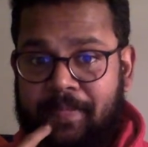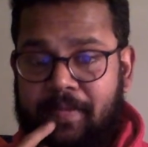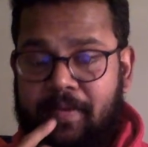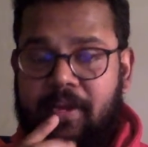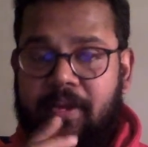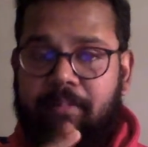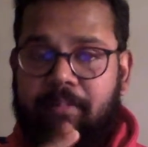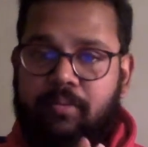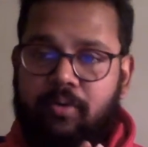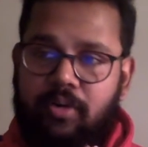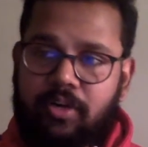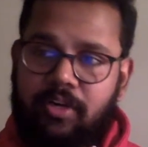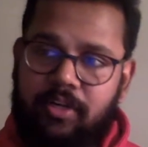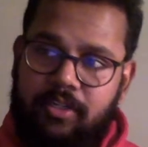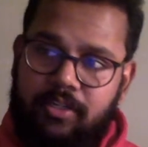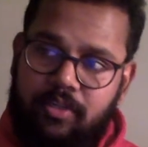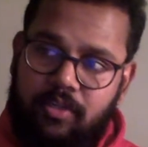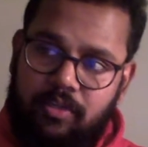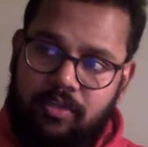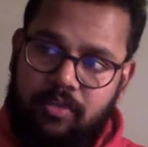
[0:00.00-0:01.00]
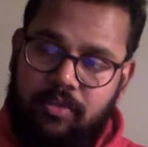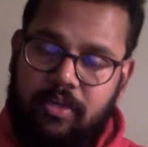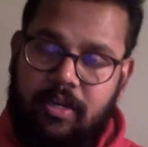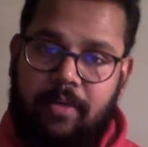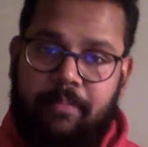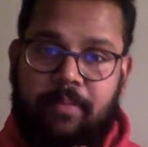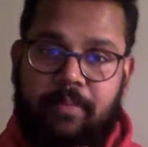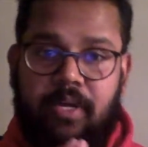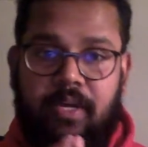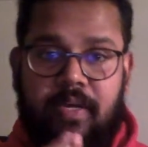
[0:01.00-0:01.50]
Okay, proline is also an
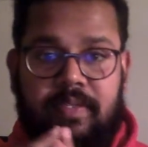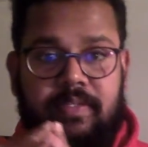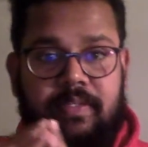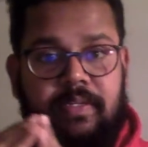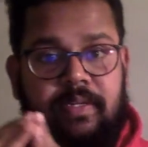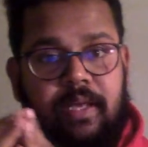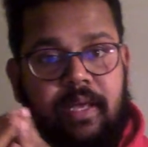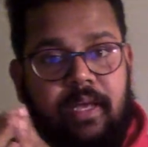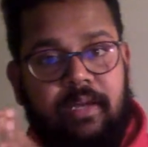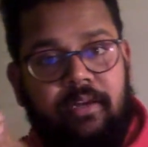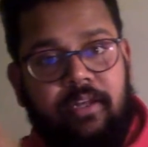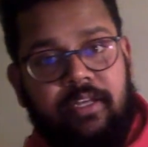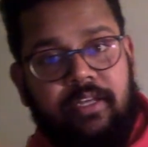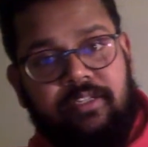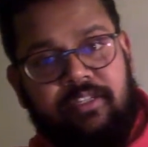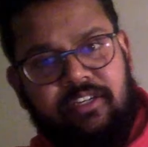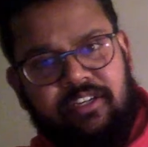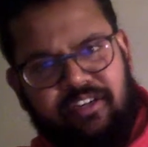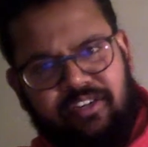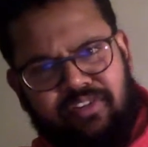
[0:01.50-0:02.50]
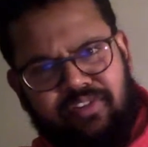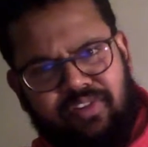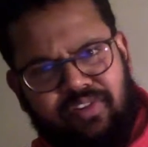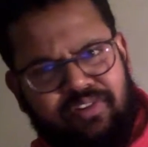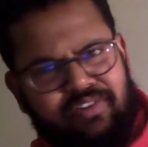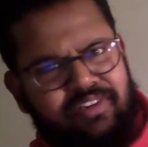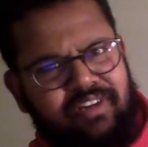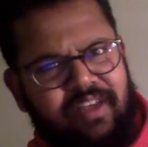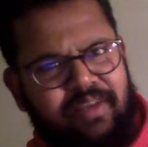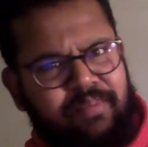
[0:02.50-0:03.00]
amino acid and histidine is
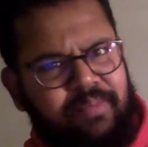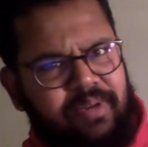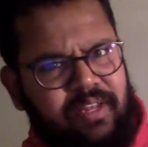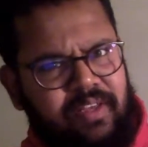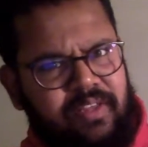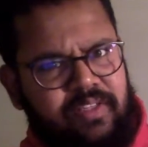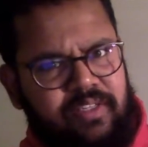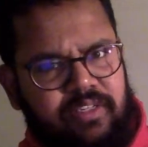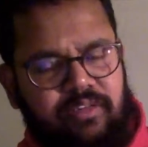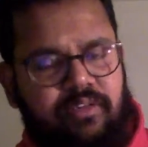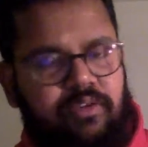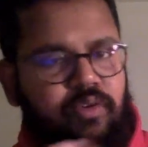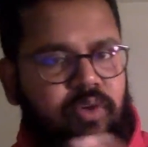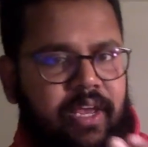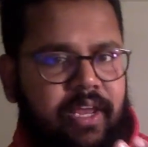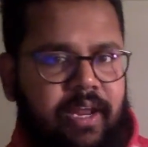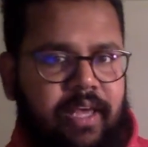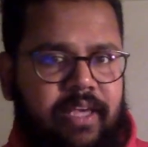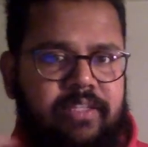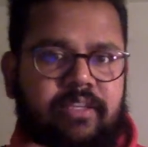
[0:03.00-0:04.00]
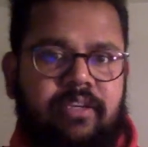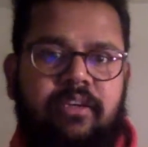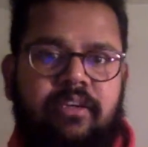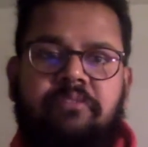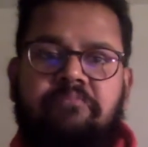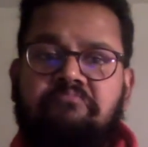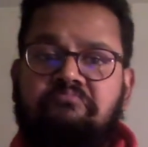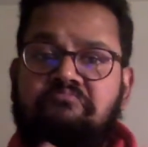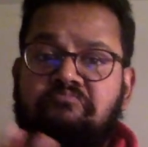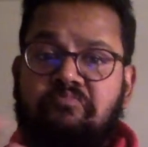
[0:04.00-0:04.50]
also an amino acid. You can ask,
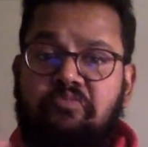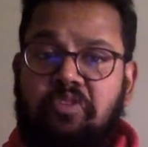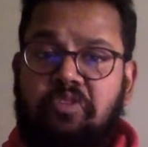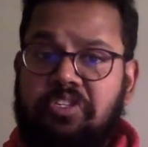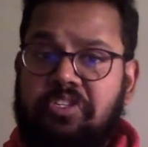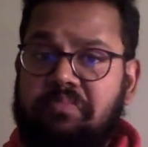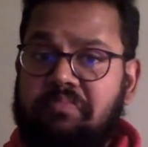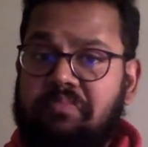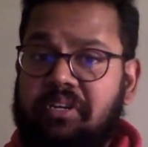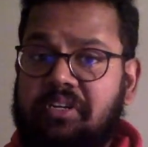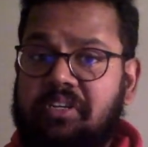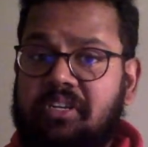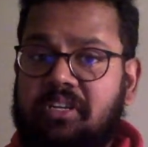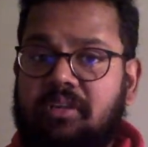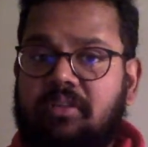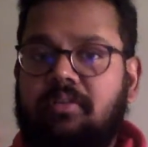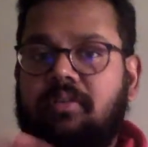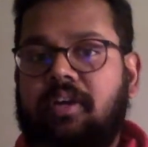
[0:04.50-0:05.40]
what's the big deal?